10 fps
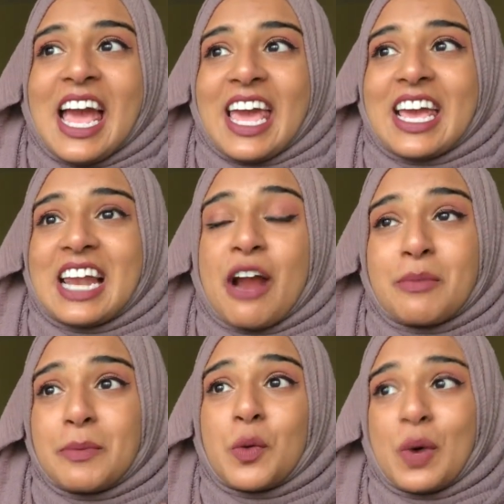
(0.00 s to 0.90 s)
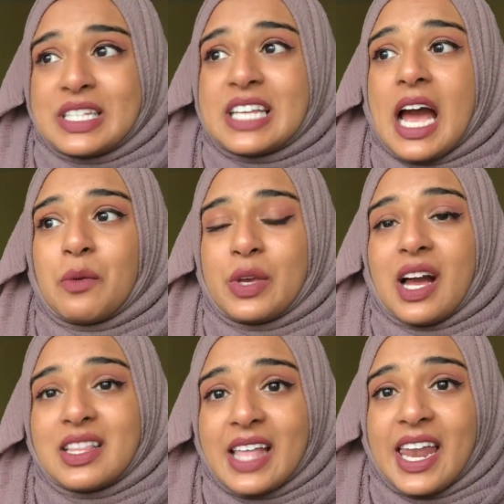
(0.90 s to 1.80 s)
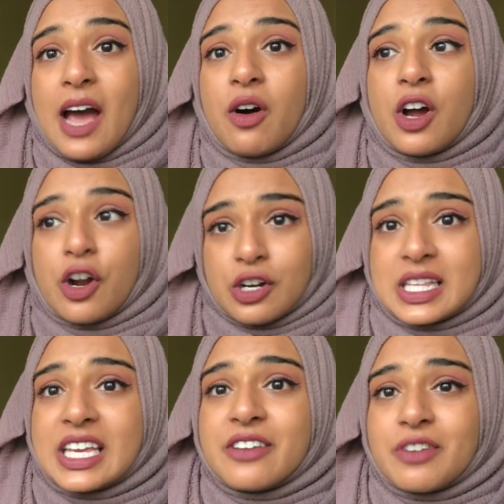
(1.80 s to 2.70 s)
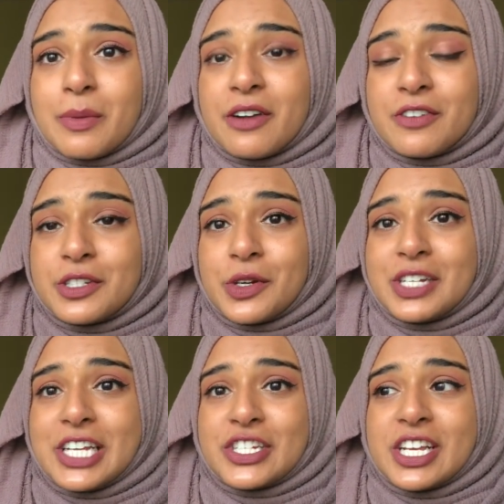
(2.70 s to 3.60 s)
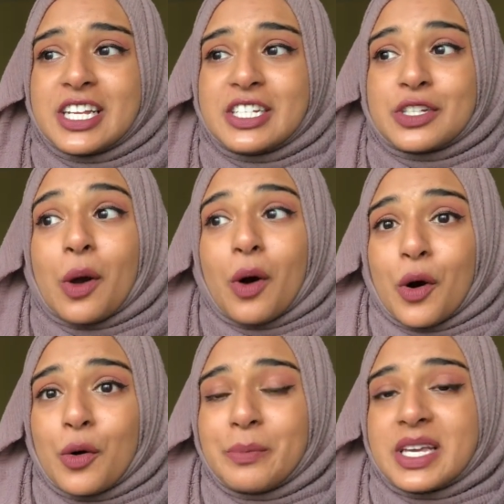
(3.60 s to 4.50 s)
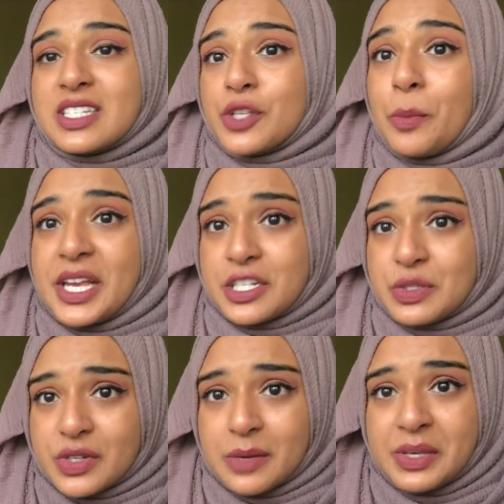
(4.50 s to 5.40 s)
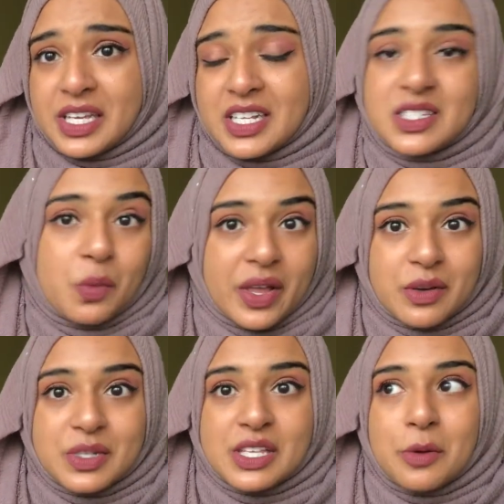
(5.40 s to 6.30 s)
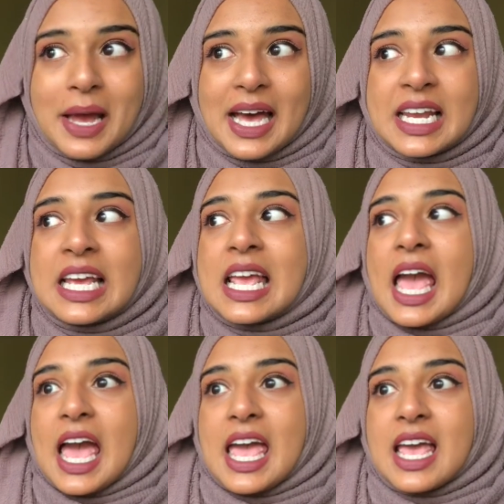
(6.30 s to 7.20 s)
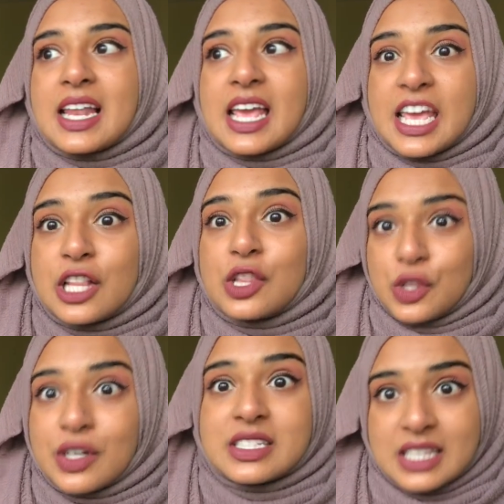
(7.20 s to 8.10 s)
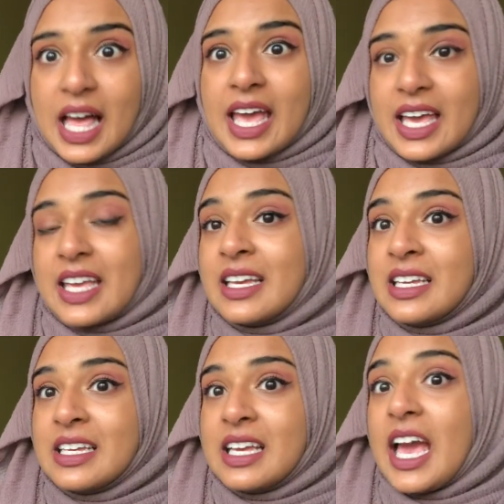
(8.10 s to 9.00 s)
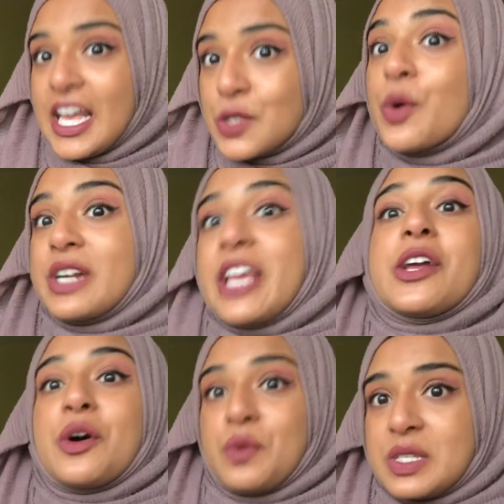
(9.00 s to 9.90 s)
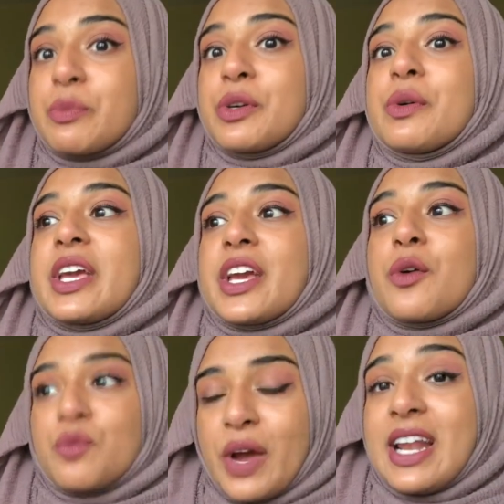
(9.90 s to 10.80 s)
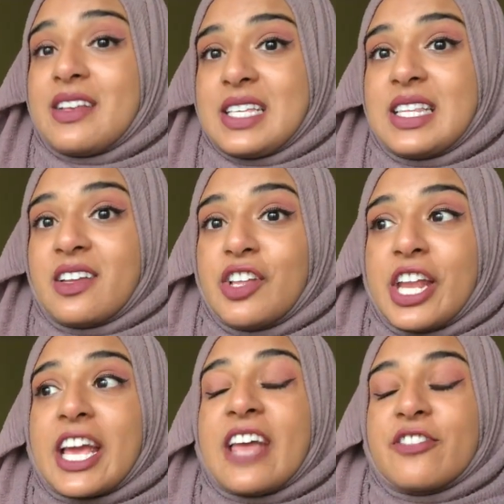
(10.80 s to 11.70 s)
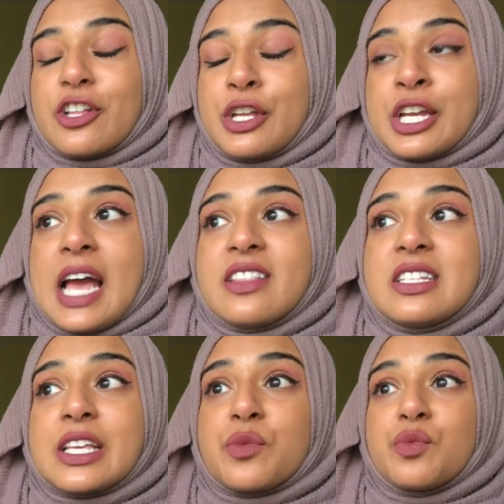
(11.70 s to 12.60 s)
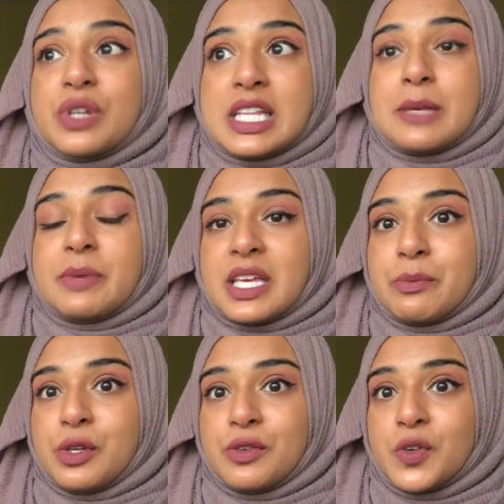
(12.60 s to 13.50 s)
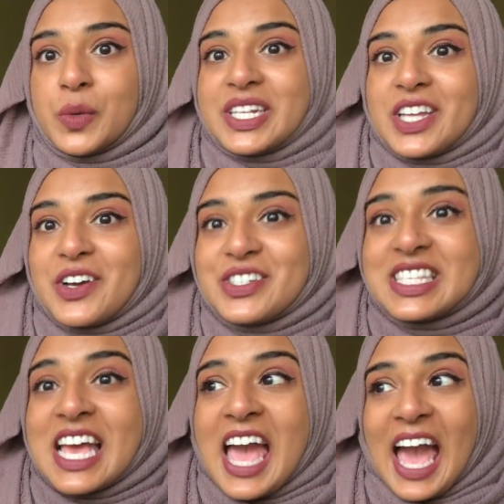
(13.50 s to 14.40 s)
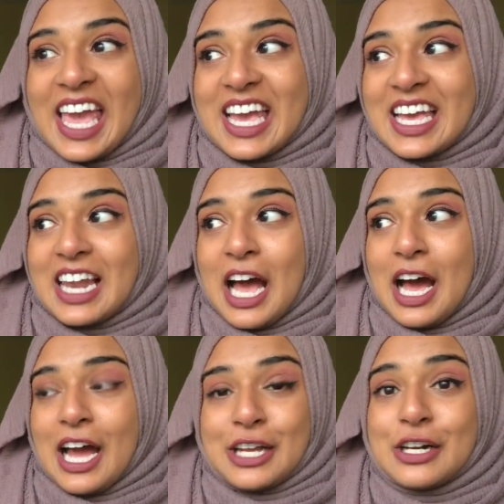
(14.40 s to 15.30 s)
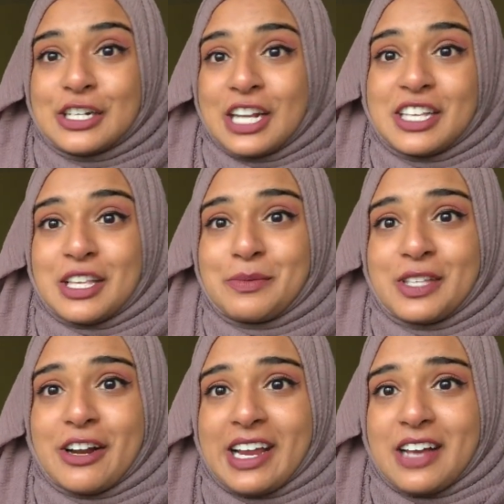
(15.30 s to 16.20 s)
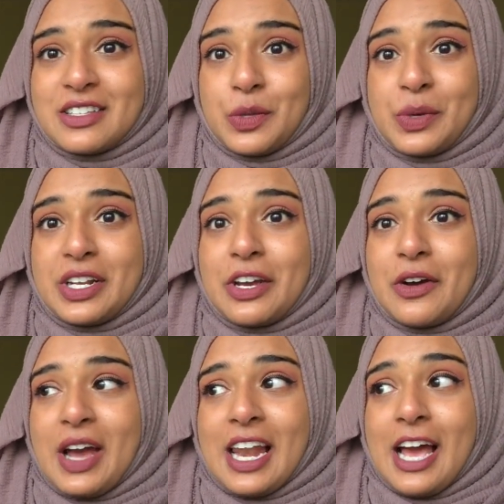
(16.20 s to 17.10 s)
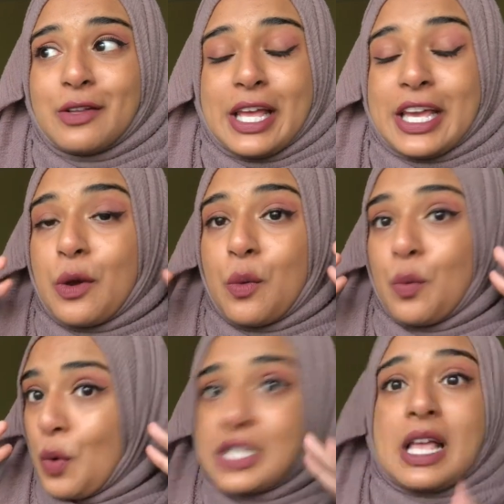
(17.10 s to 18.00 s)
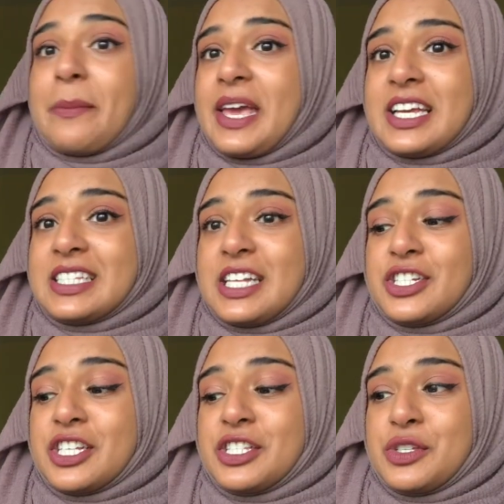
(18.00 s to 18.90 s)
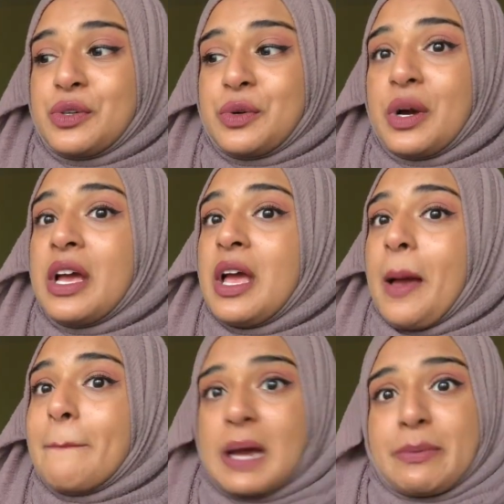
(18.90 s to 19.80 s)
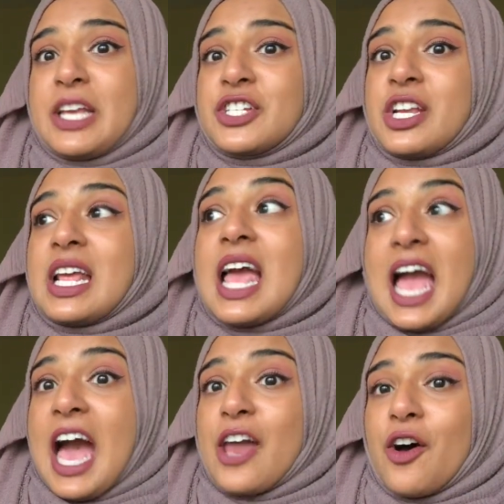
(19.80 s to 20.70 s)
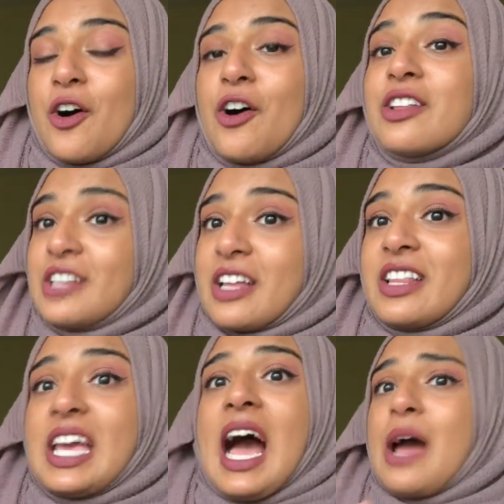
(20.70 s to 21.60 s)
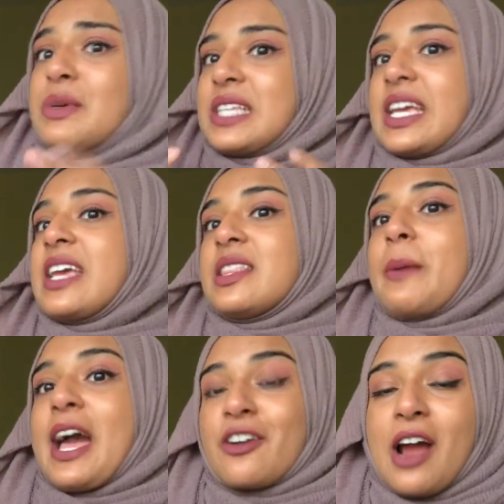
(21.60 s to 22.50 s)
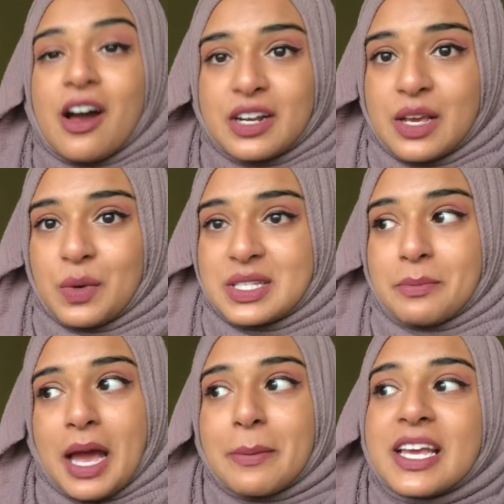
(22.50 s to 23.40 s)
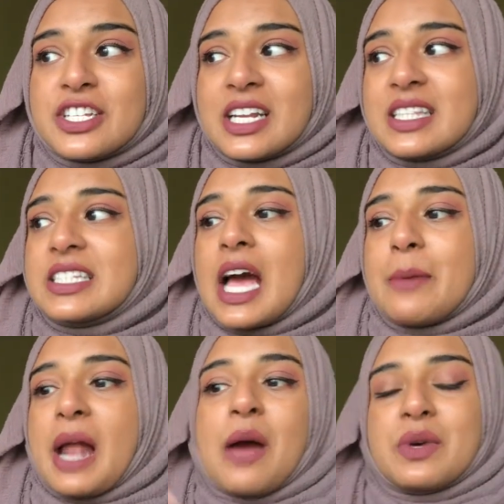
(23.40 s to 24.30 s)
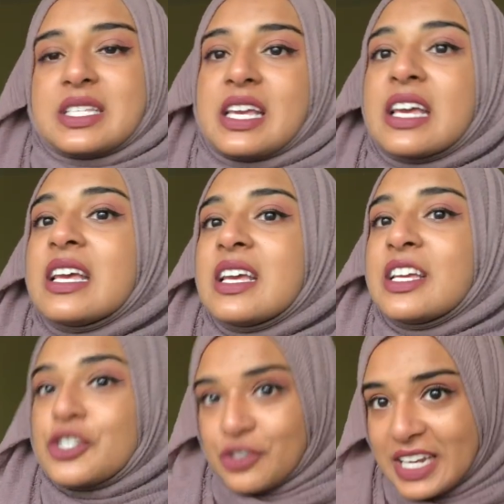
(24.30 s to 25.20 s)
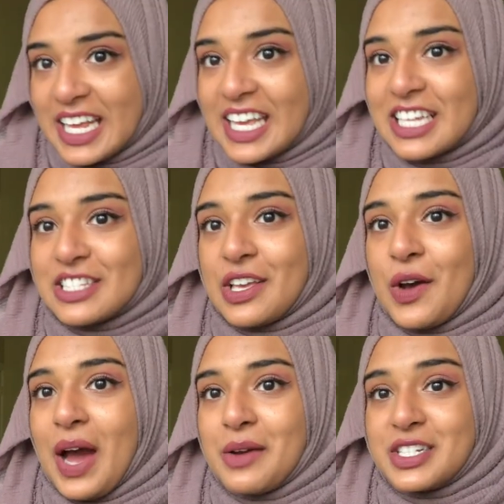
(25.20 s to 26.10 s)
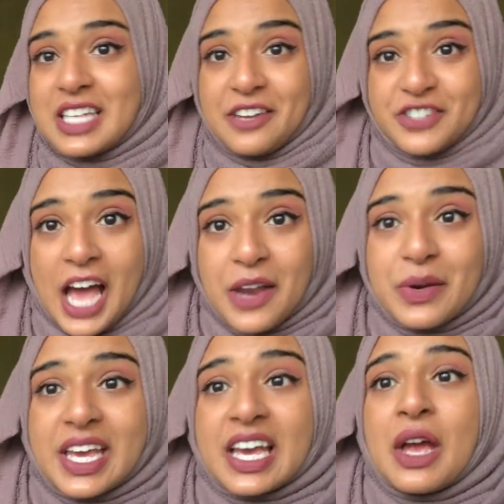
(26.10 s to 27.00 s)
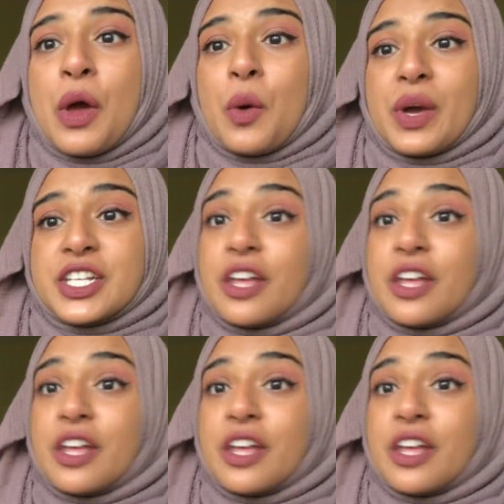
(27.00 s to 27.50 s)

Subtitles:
And I remember one time we got let out early from our first rotation to go home because no patients were coming in because the weather was so bad, and it looked like a tornado was brewing right outside the clinic, and the clinic had these really big beautiful windows, and I could not stop staring out the window, and I was not paying attention to my patient at all. Luckily, I was like in the background. It wasn't my patient at the time and I wasn't treating, so I was just kind of shadowing, which